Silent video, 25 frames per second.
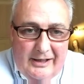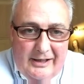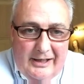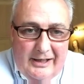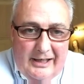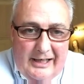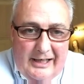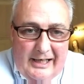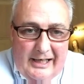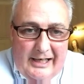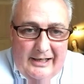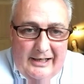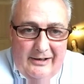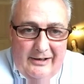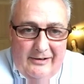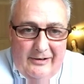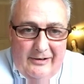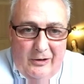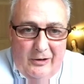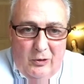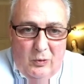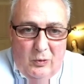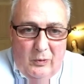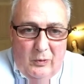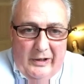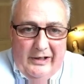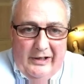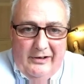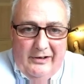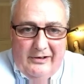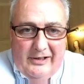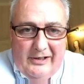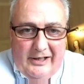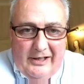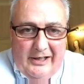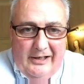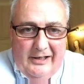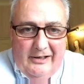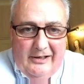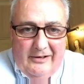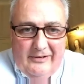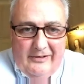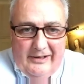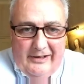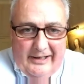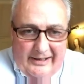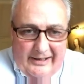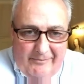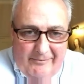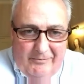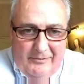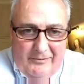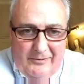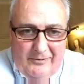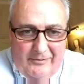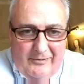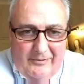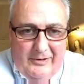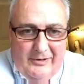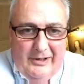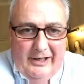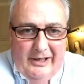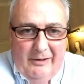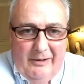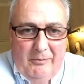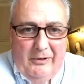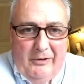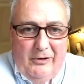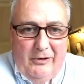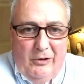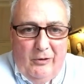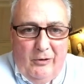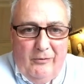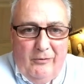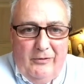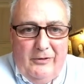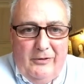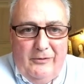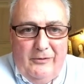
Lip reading: And they all went in, and he went up.